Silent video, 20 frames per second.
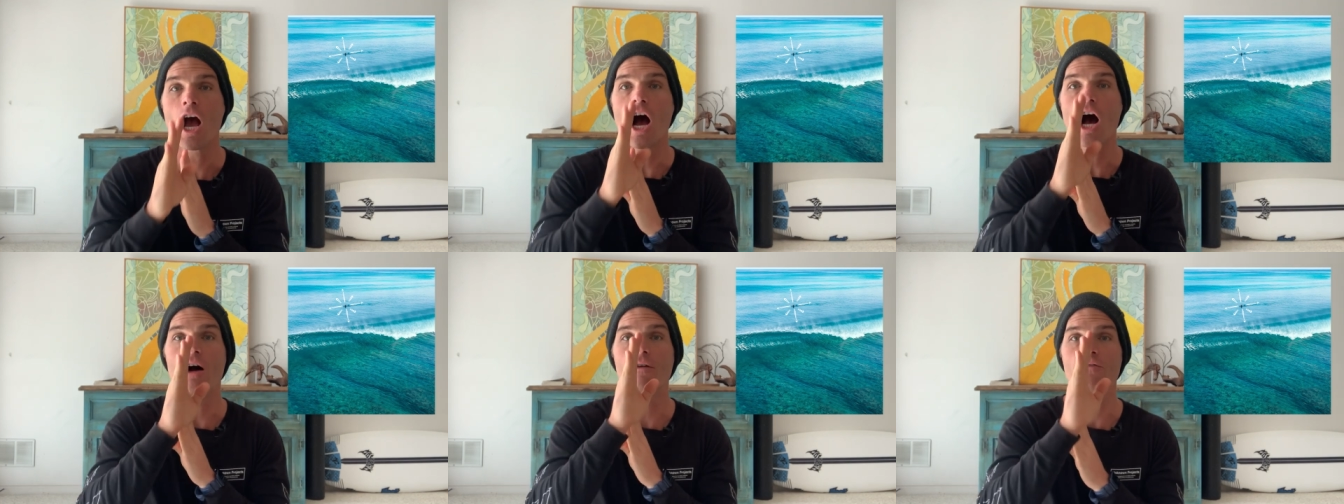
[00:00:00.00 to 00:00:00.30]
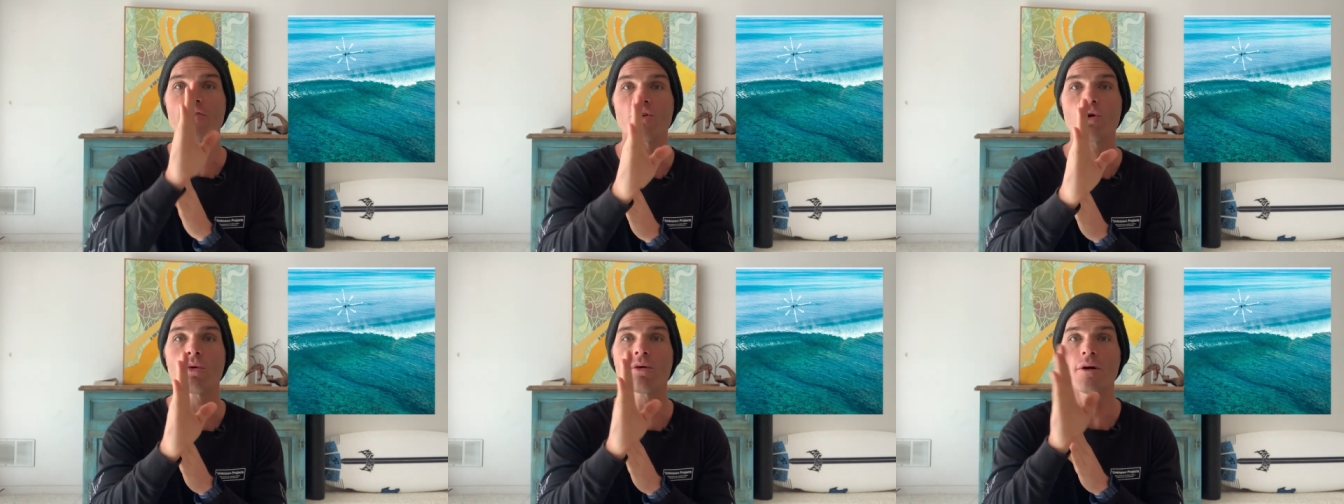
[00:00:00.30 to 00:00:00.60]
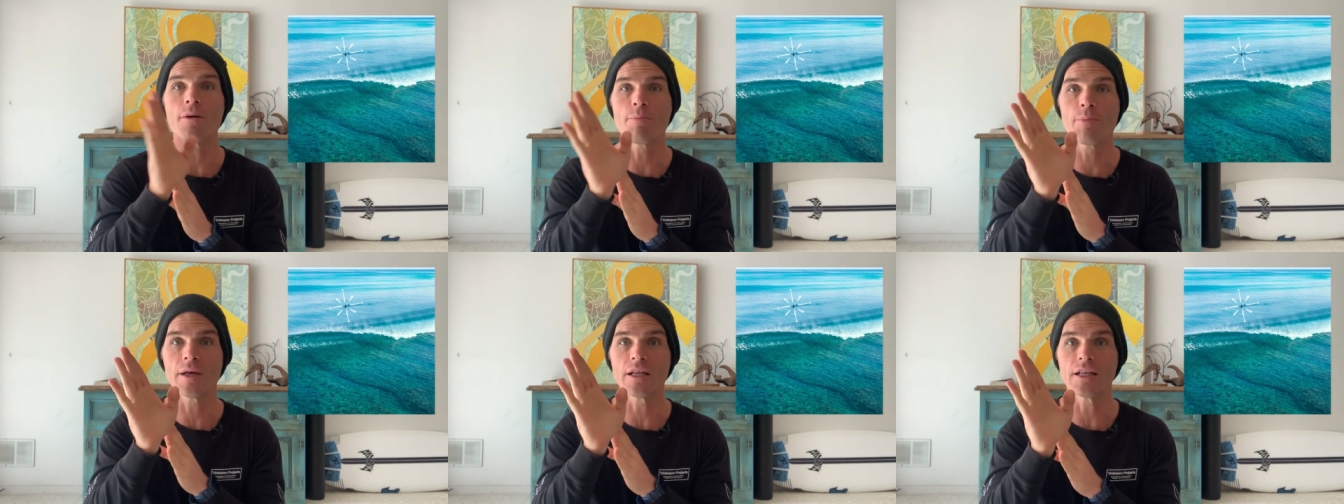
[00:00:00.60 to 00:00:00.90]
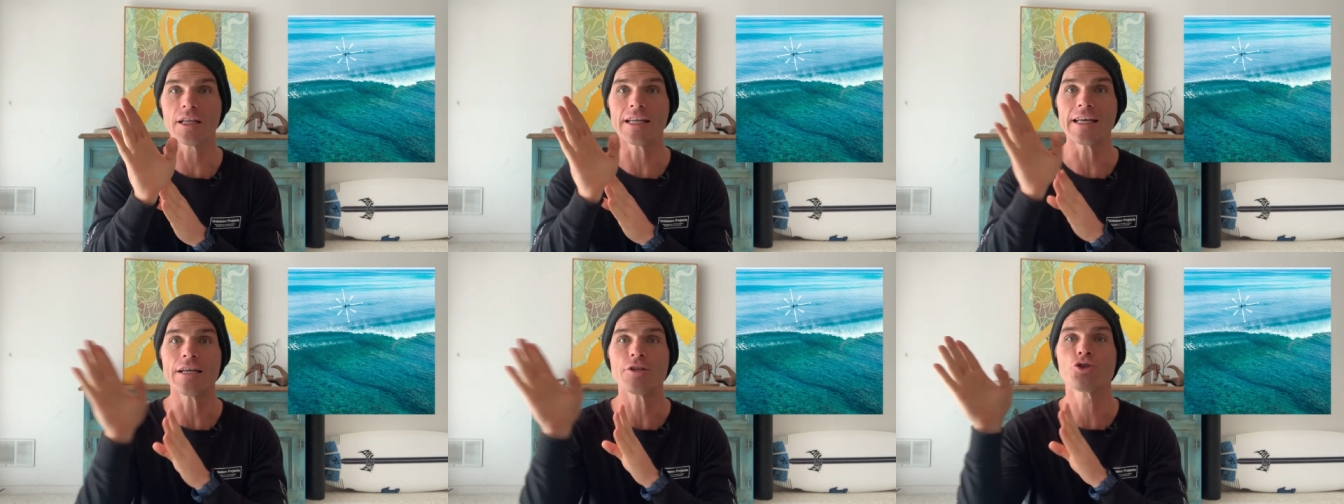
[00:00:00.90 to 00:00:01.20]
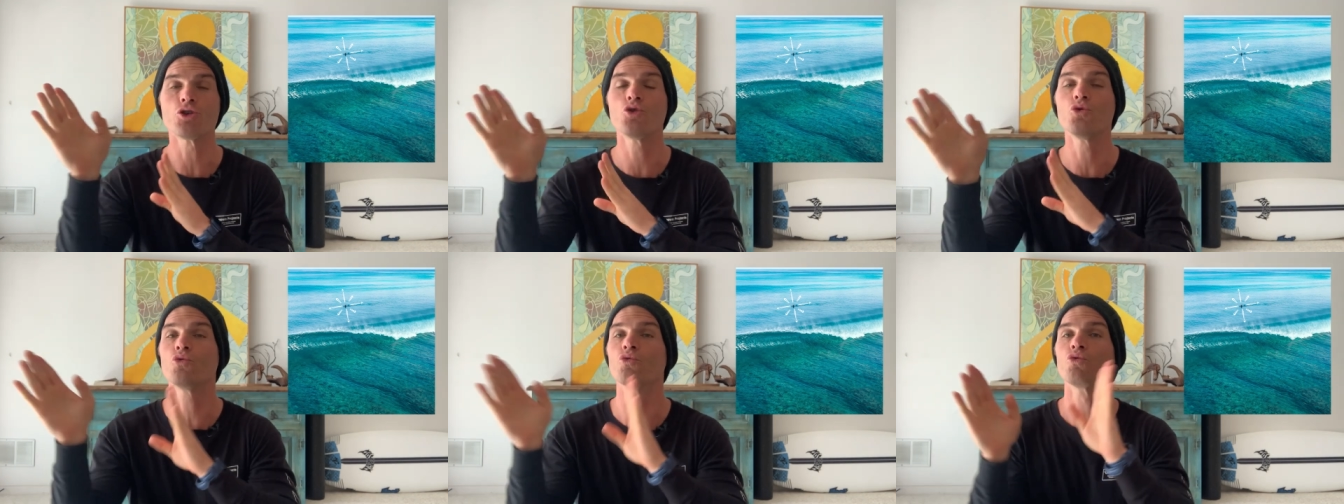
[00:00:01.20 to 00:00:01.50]
of your ability
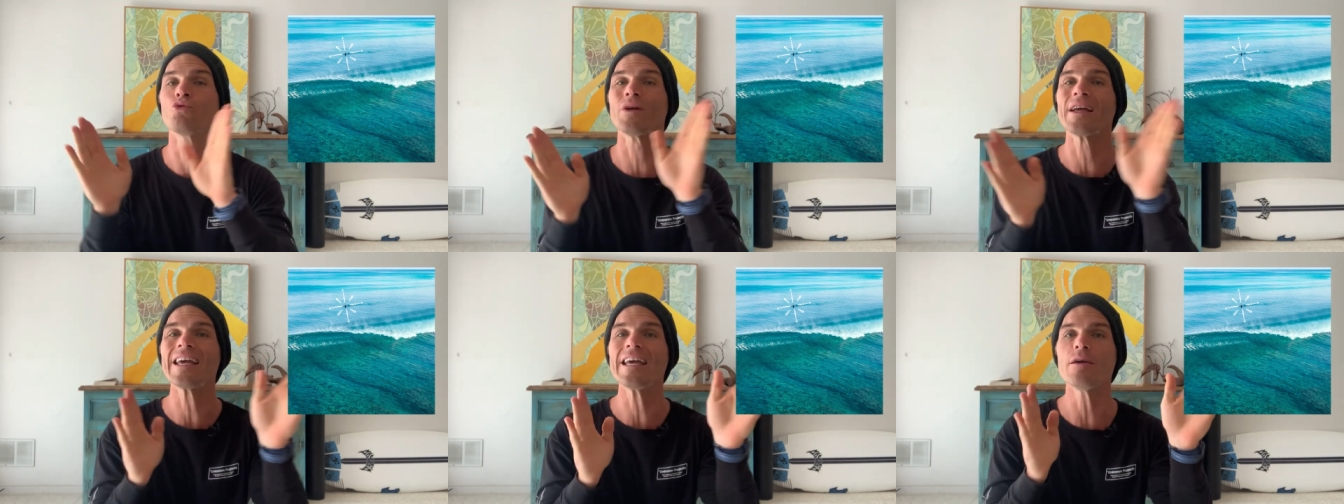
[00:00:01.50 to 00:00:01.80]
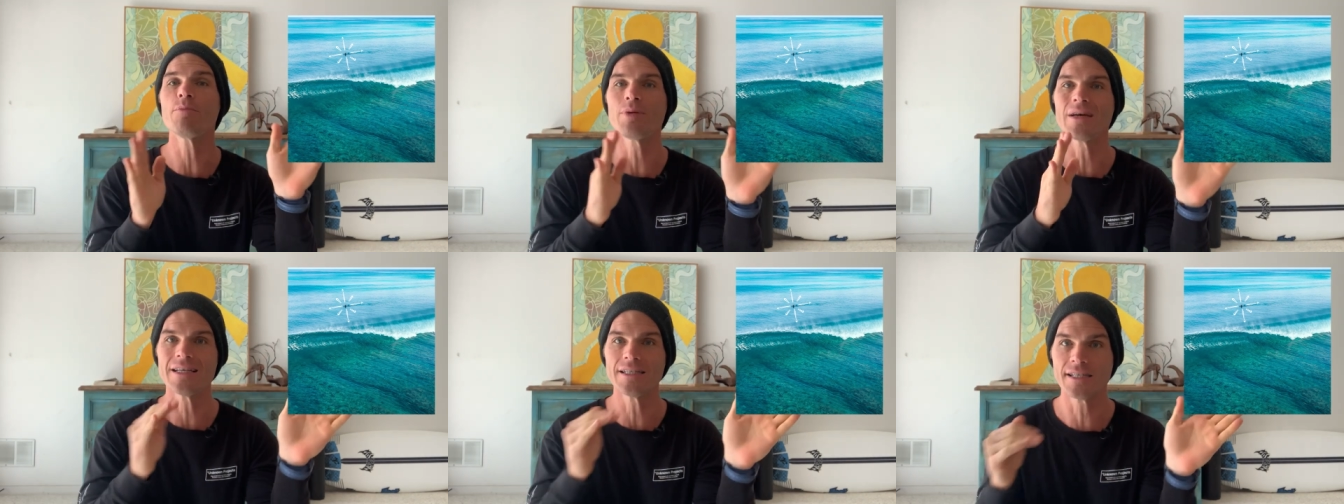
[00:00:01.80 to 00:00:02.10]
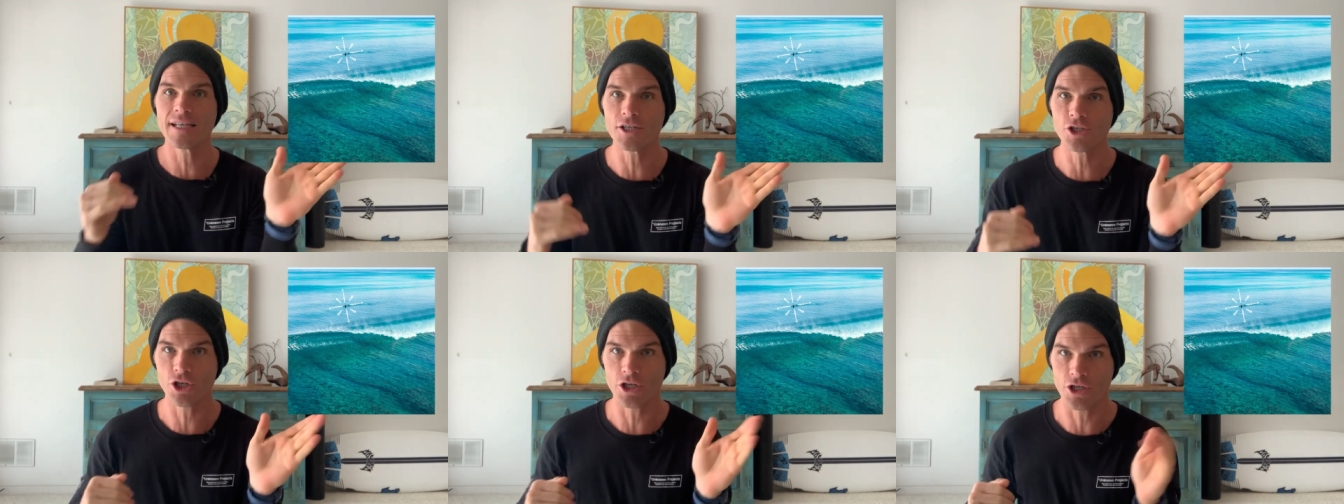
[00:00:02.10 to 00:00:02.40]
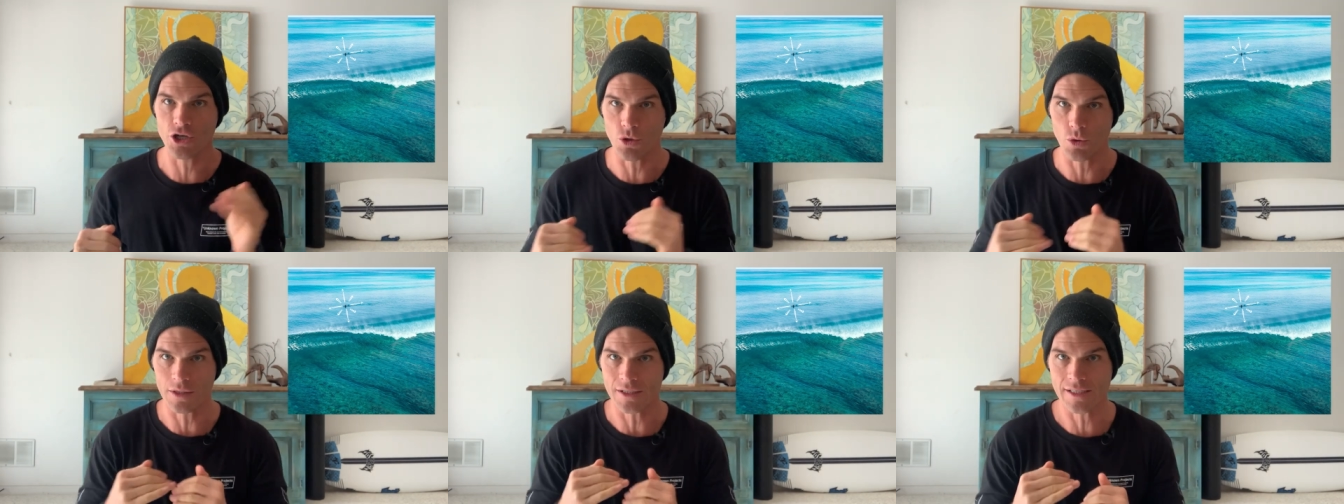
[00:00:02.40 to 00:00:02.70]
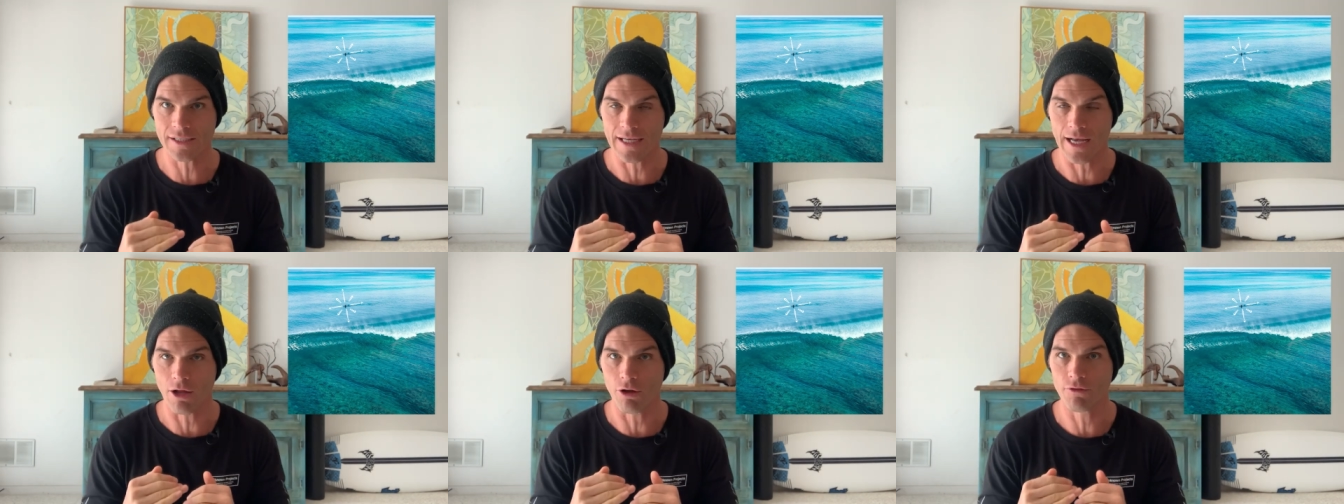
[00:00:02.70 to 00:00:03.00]
to reposition
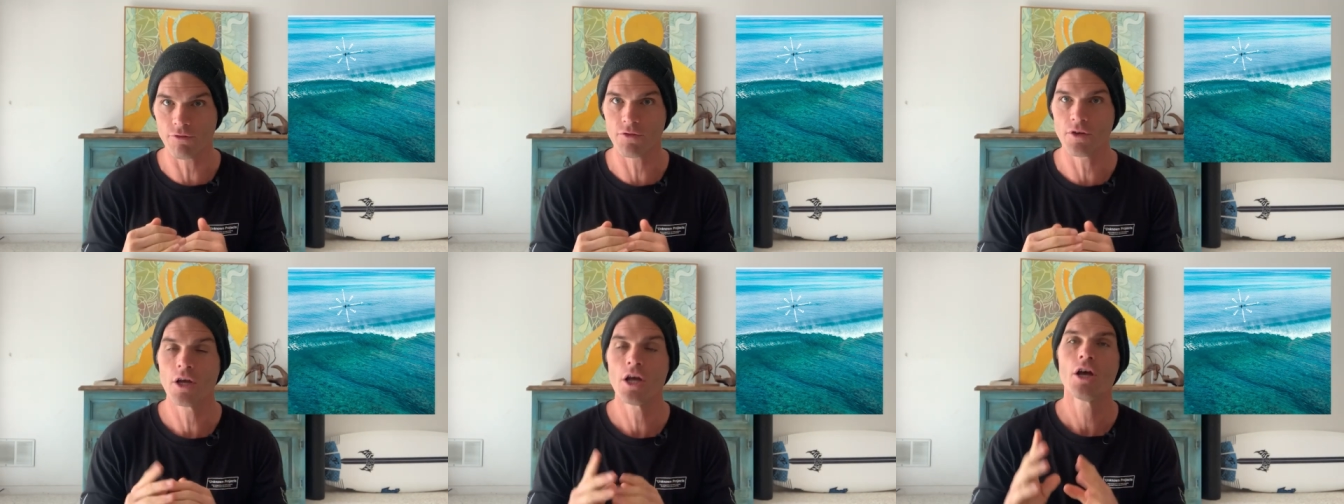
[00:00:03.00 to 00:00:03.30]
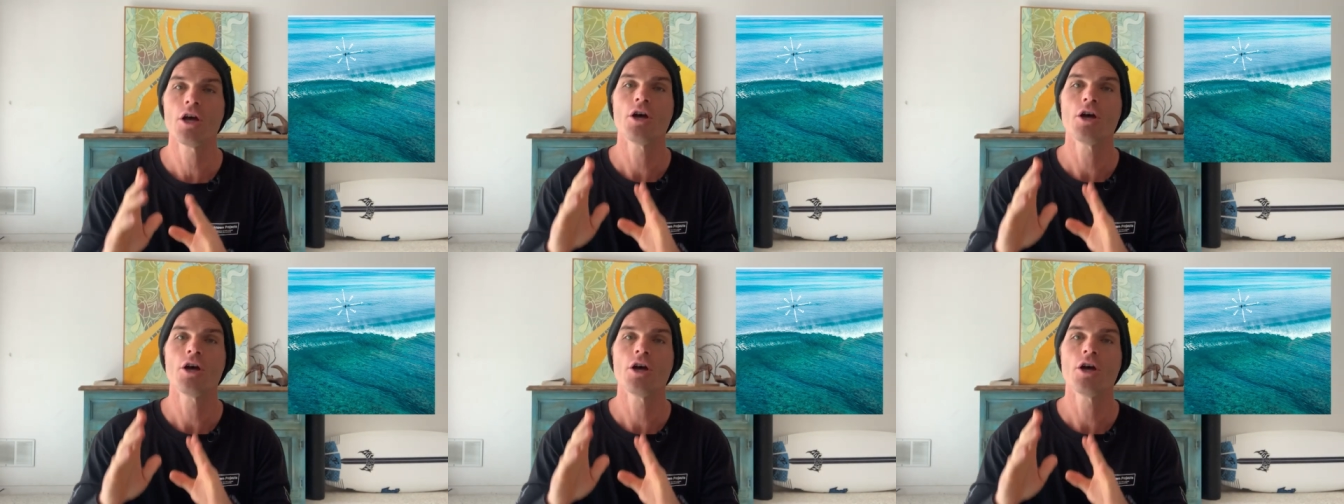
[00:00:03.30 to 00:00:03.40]
yourself